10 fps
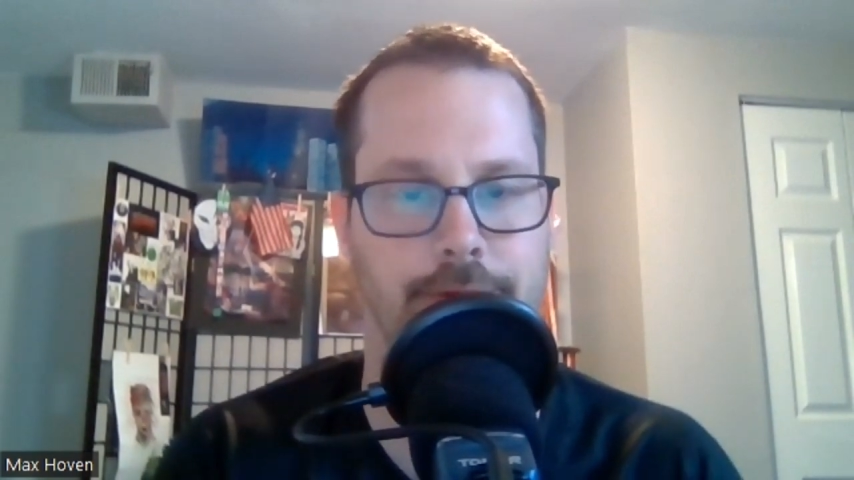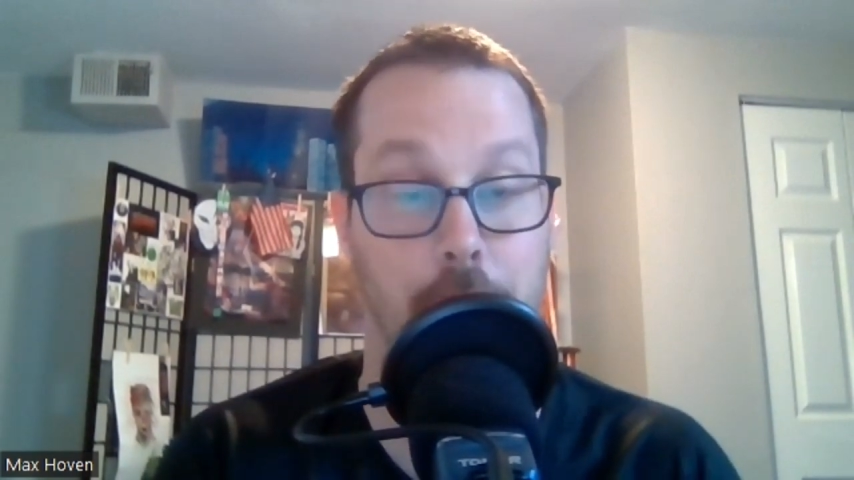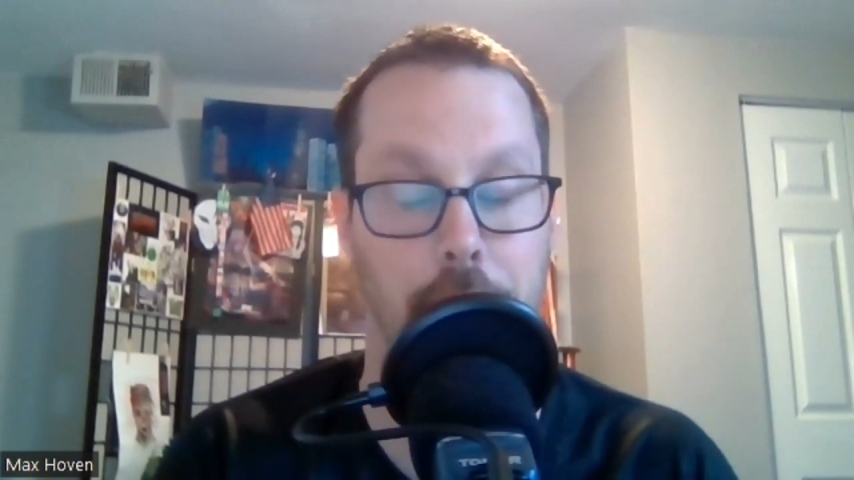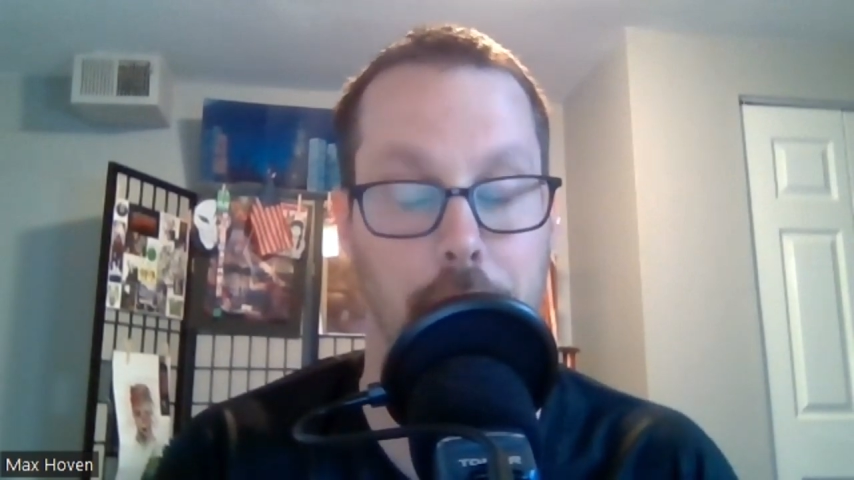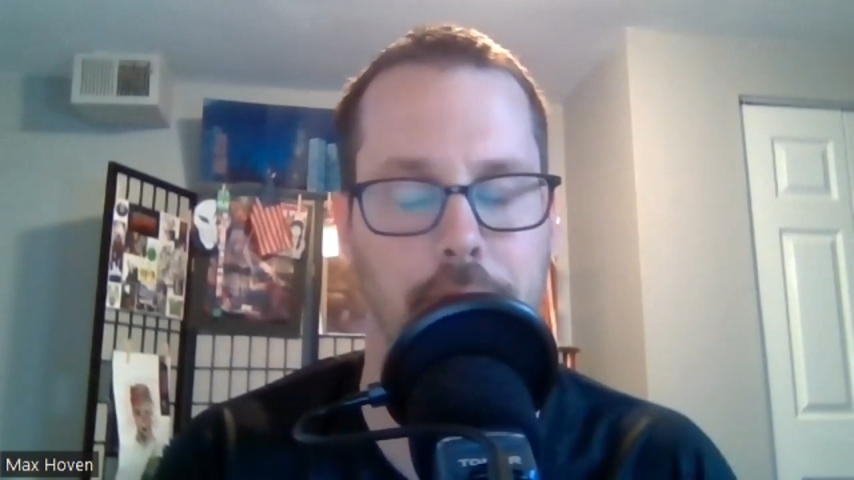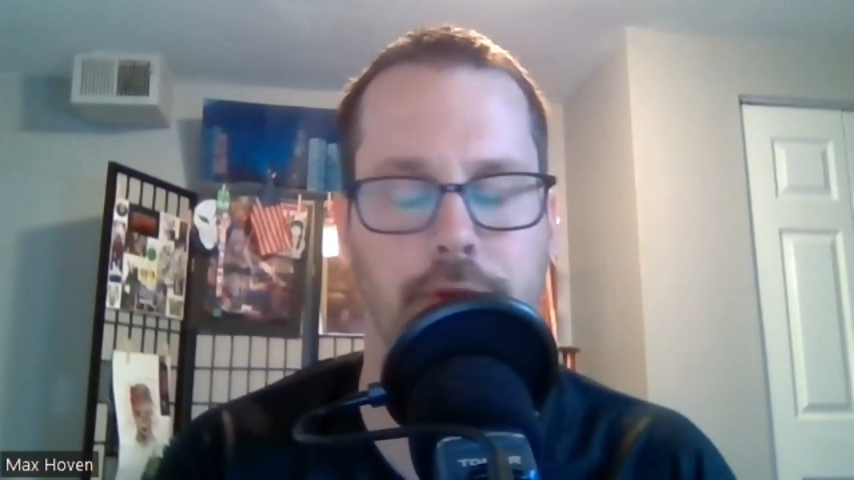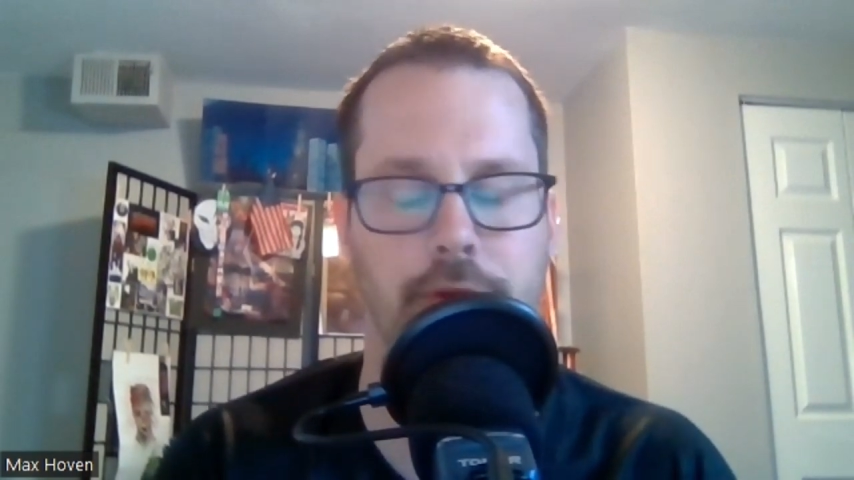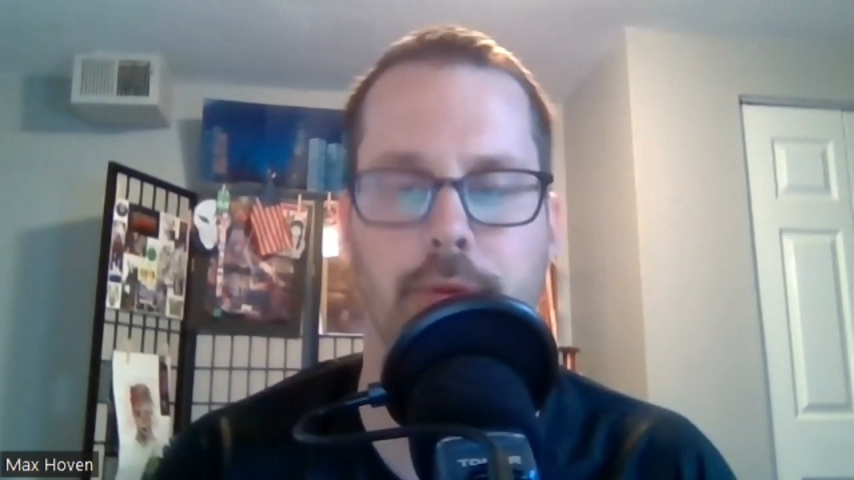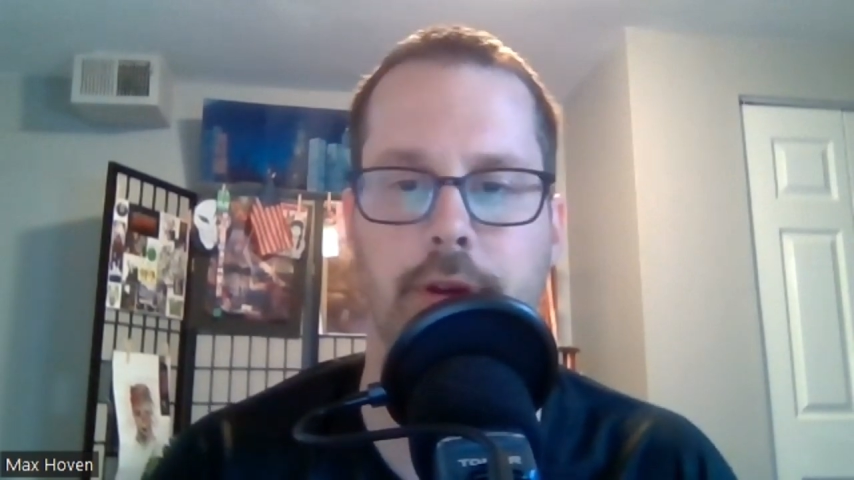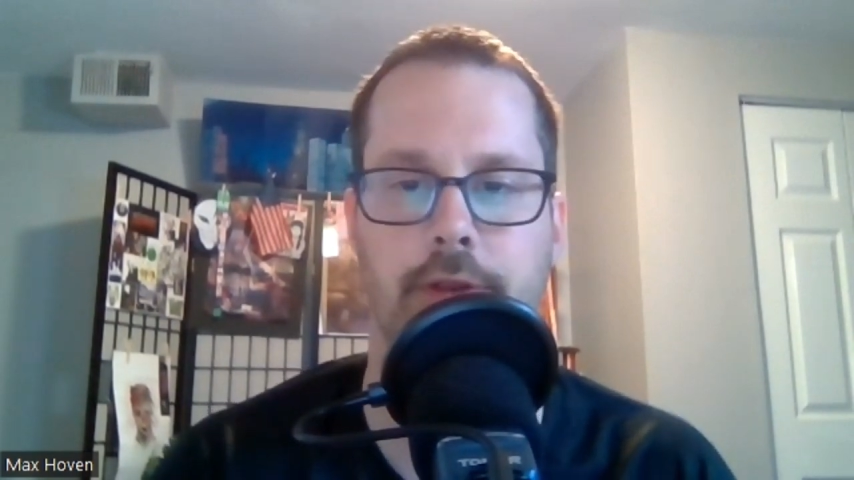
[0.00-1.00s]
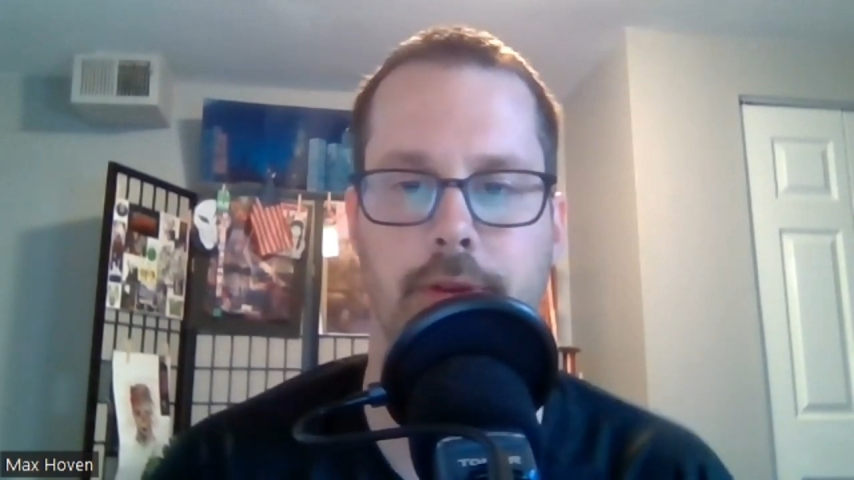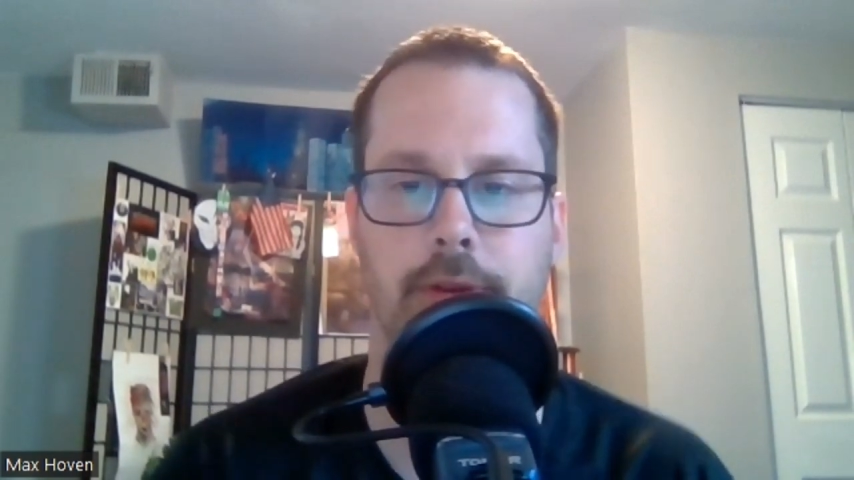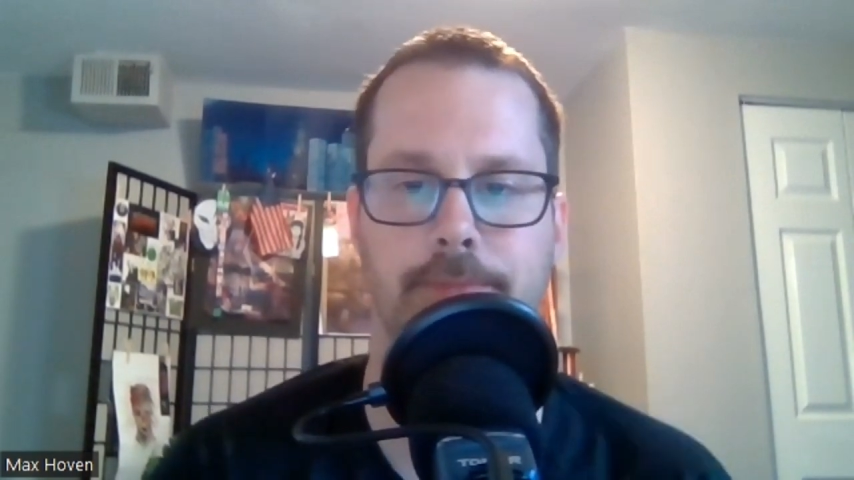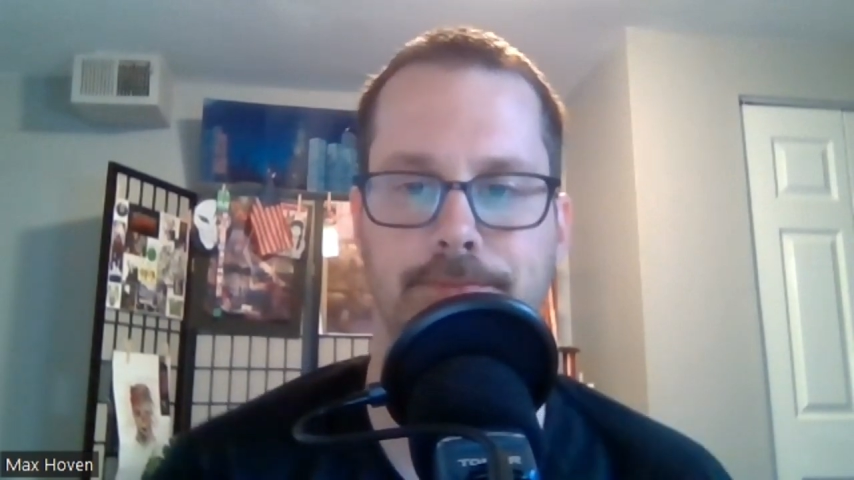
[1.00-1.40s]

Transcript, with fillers: funnels or whatever?